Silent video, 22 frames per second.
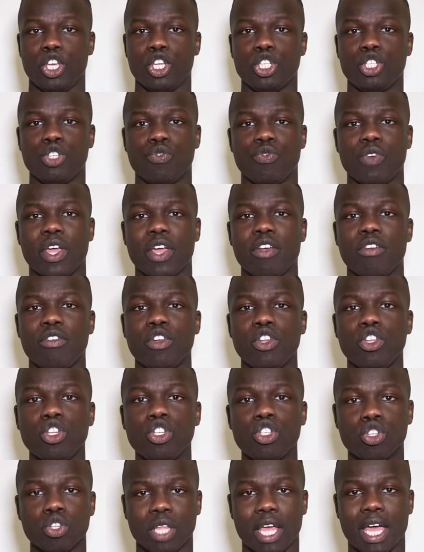into very
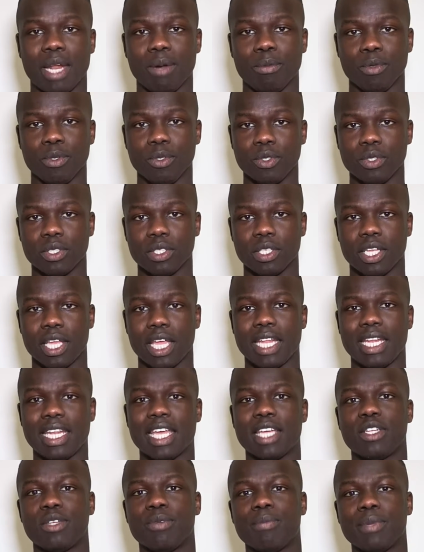neutral animals
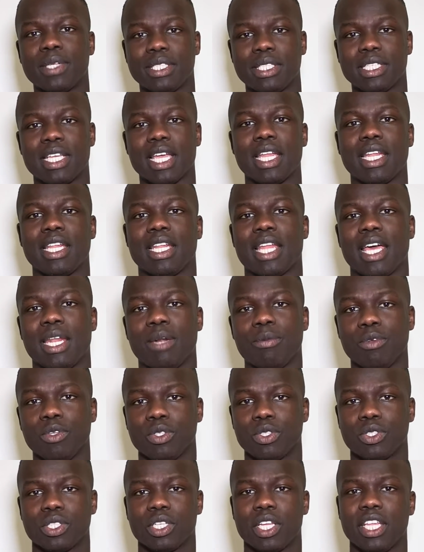and not domesticated
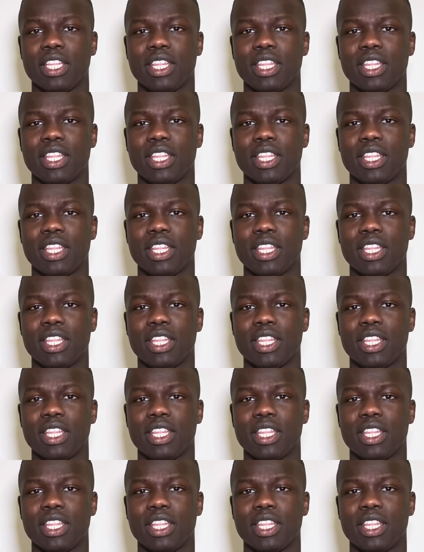animals.